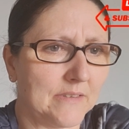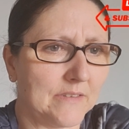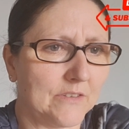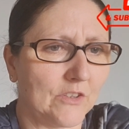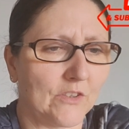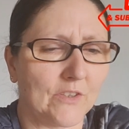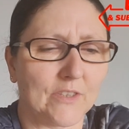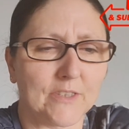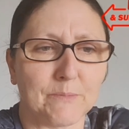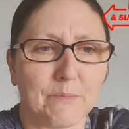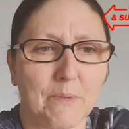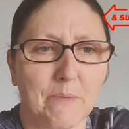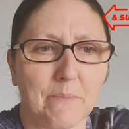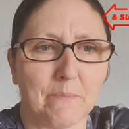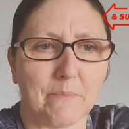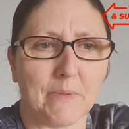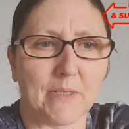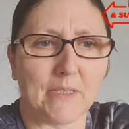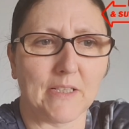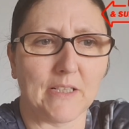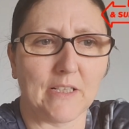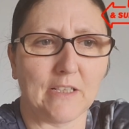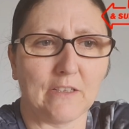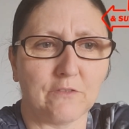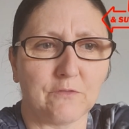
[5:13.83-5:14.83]
No, that's my
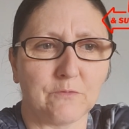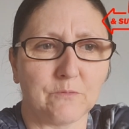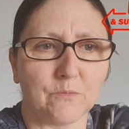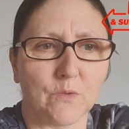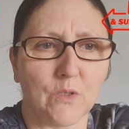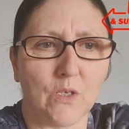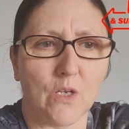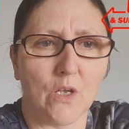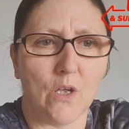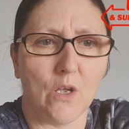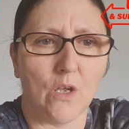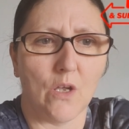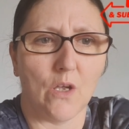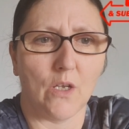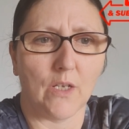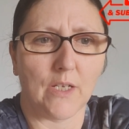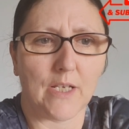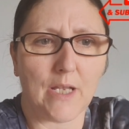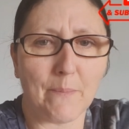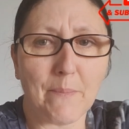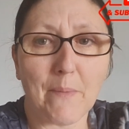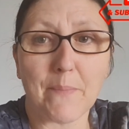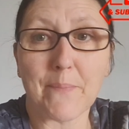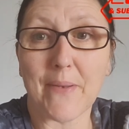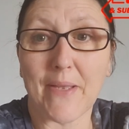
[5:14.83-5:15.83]
mental health.
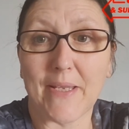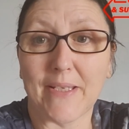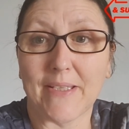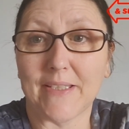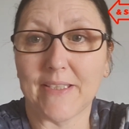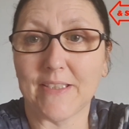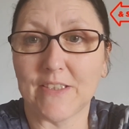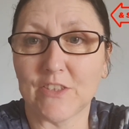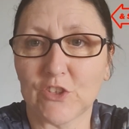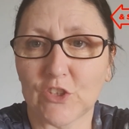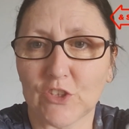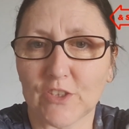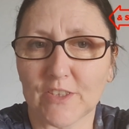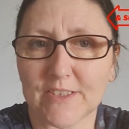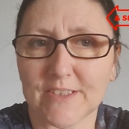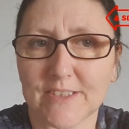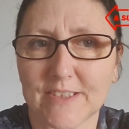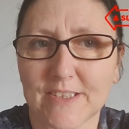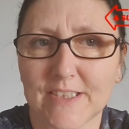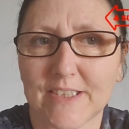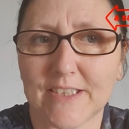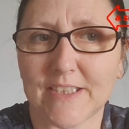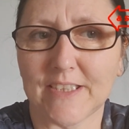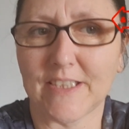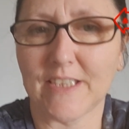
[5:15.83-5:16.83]
I'm a penning, should I
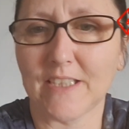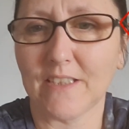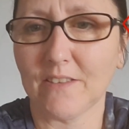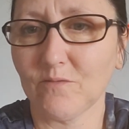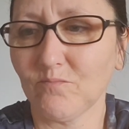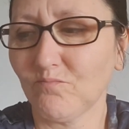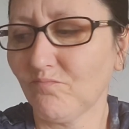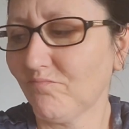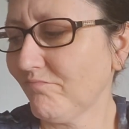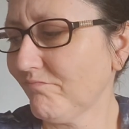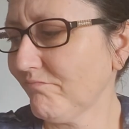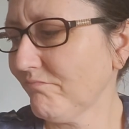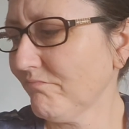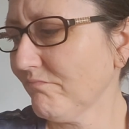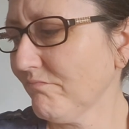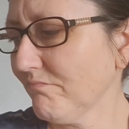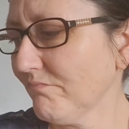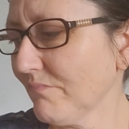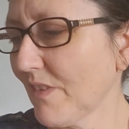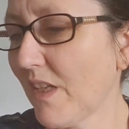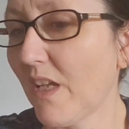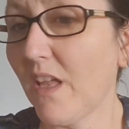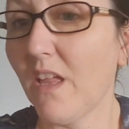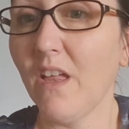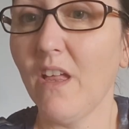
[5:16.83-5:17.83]
say.
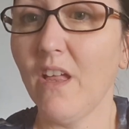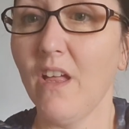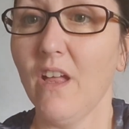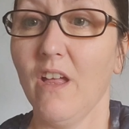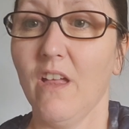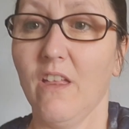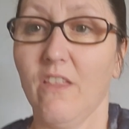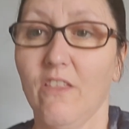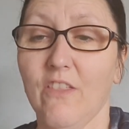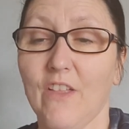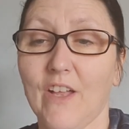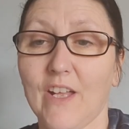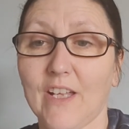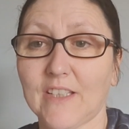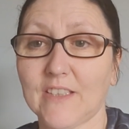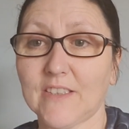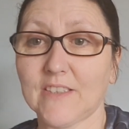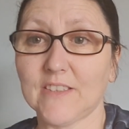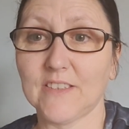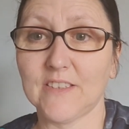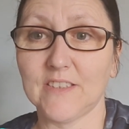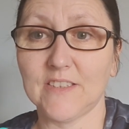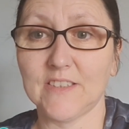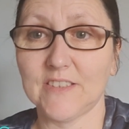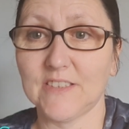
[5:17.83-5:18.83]
That
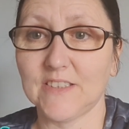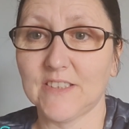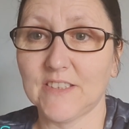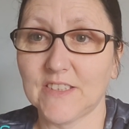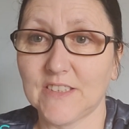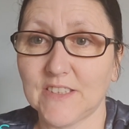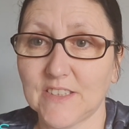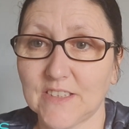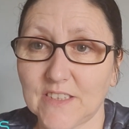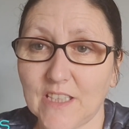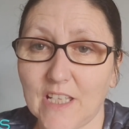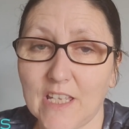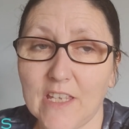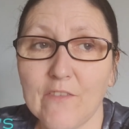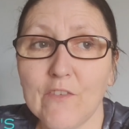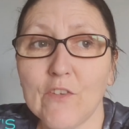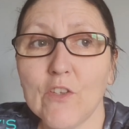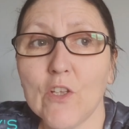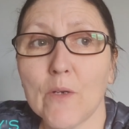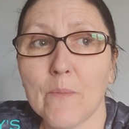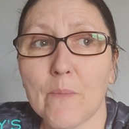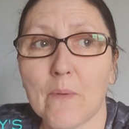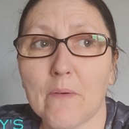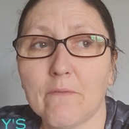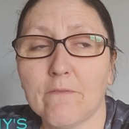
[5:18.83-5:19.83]
is, even
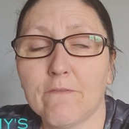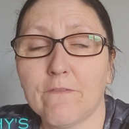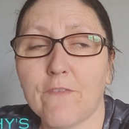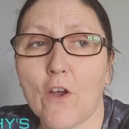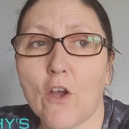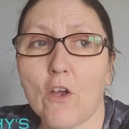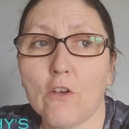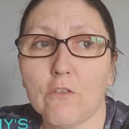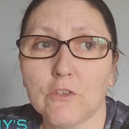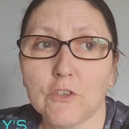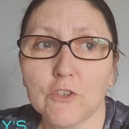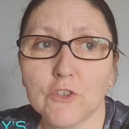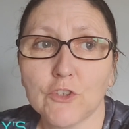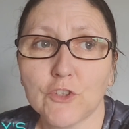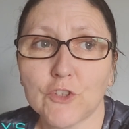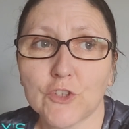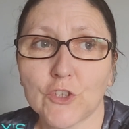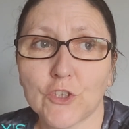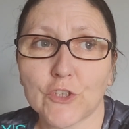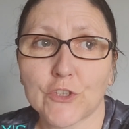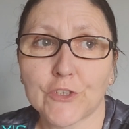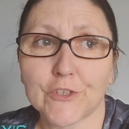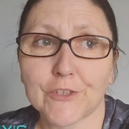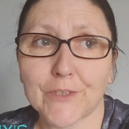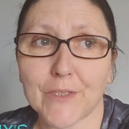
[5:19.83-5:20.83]
though I'm on four
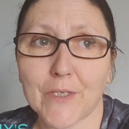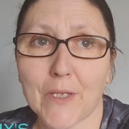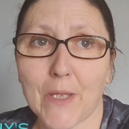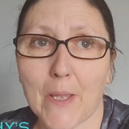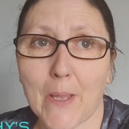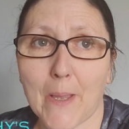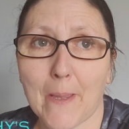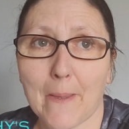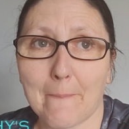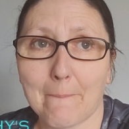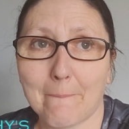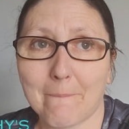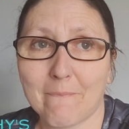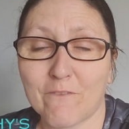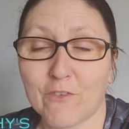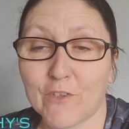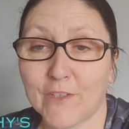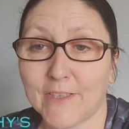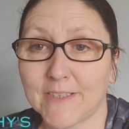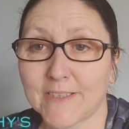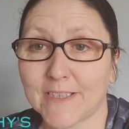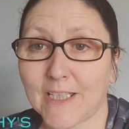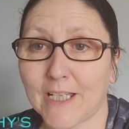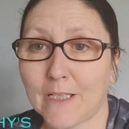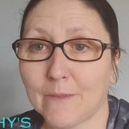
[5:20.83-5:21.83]
hundred
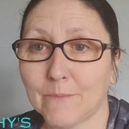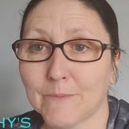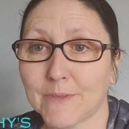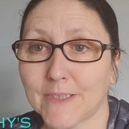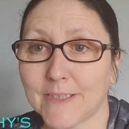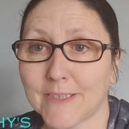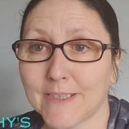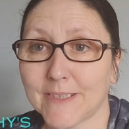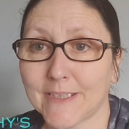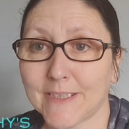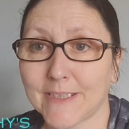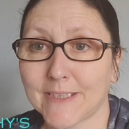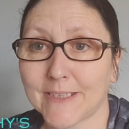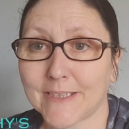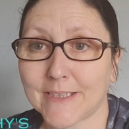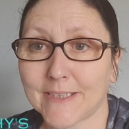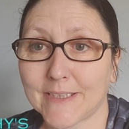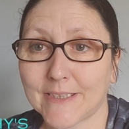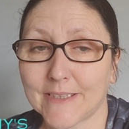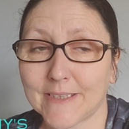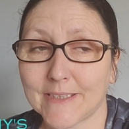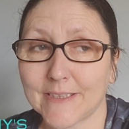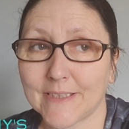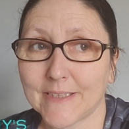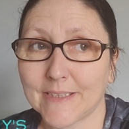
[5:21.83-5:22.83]
three times a
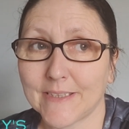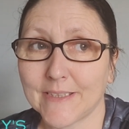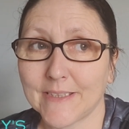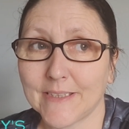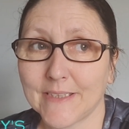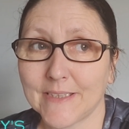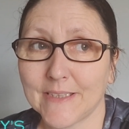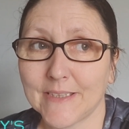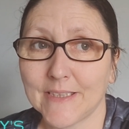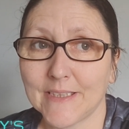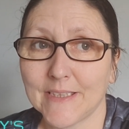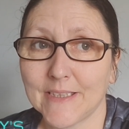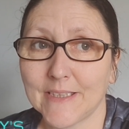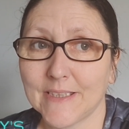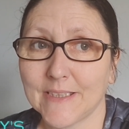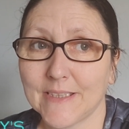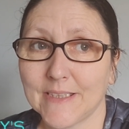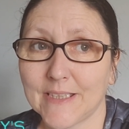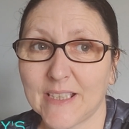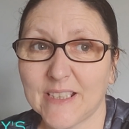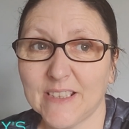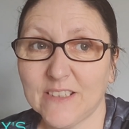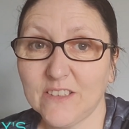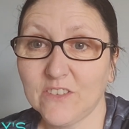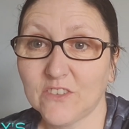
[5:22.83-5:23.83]
day,
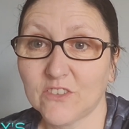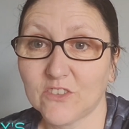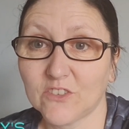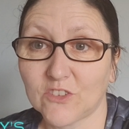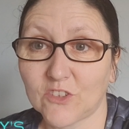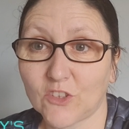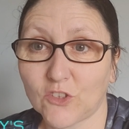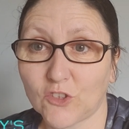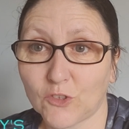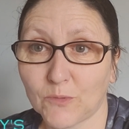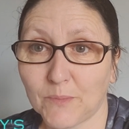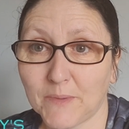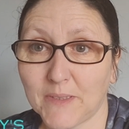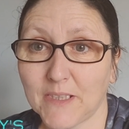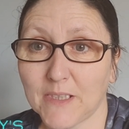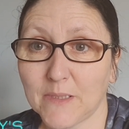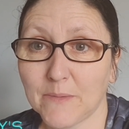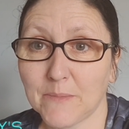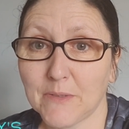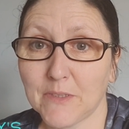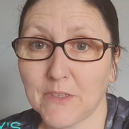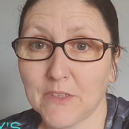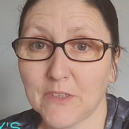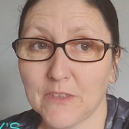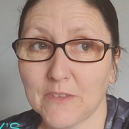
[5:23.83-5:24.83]
it kind of doesn't touch me
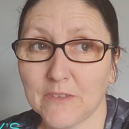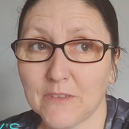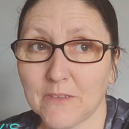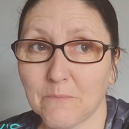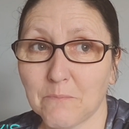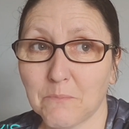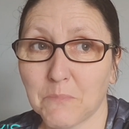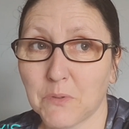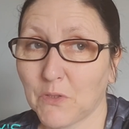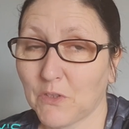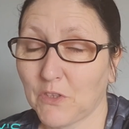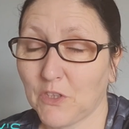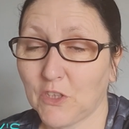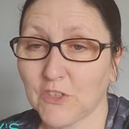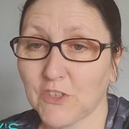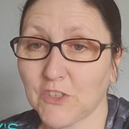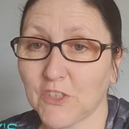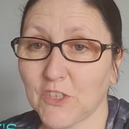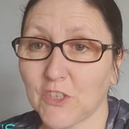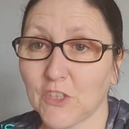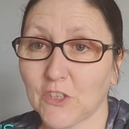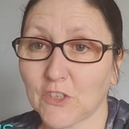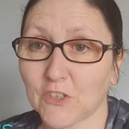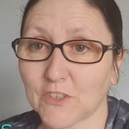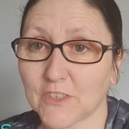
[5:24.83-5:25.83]
anymore. But because
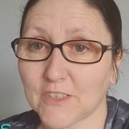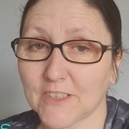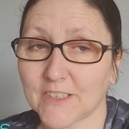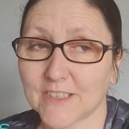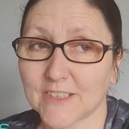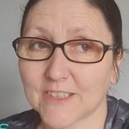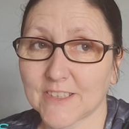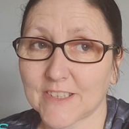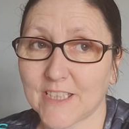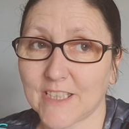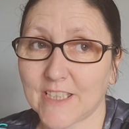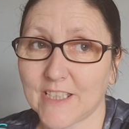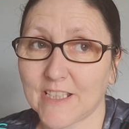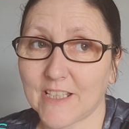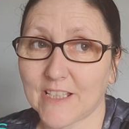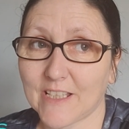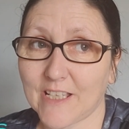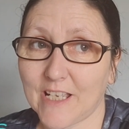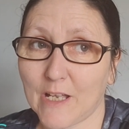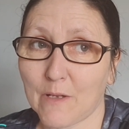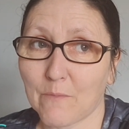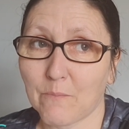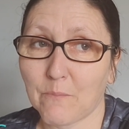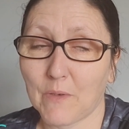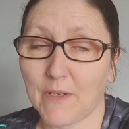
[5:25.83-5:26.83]
the doctors are saying I
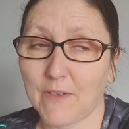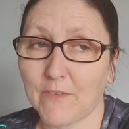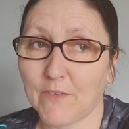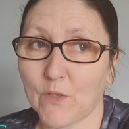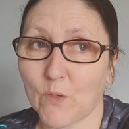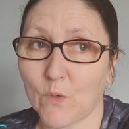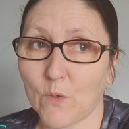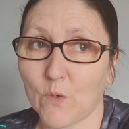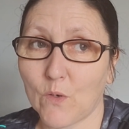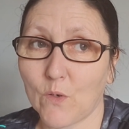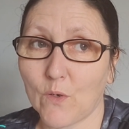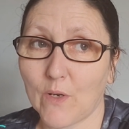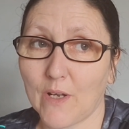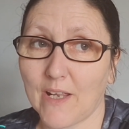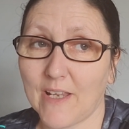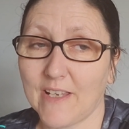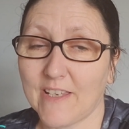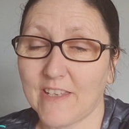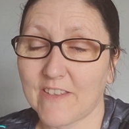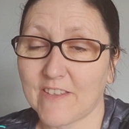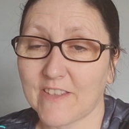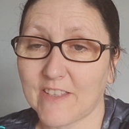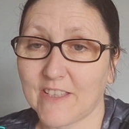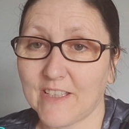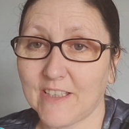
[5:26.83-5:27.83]
can't give you
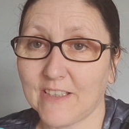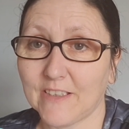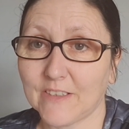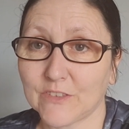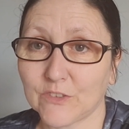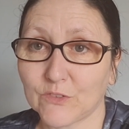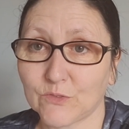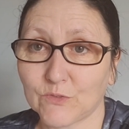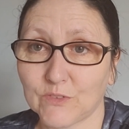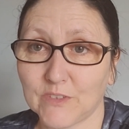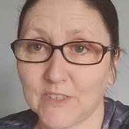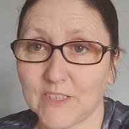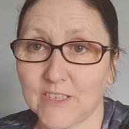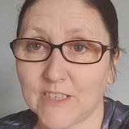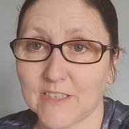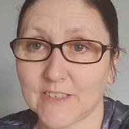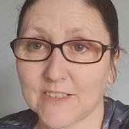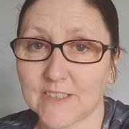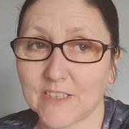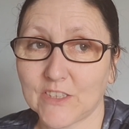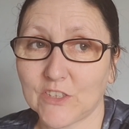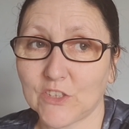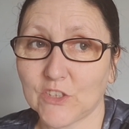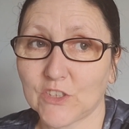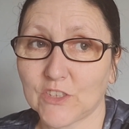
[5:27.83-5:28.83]
anything else, we need to
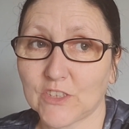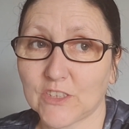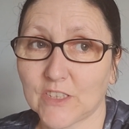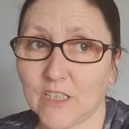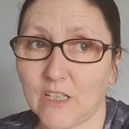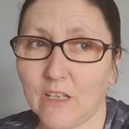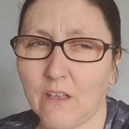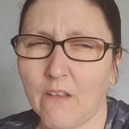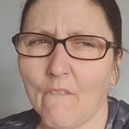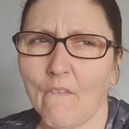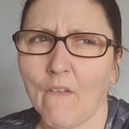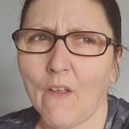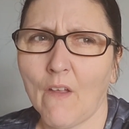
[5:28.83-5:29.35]
send you to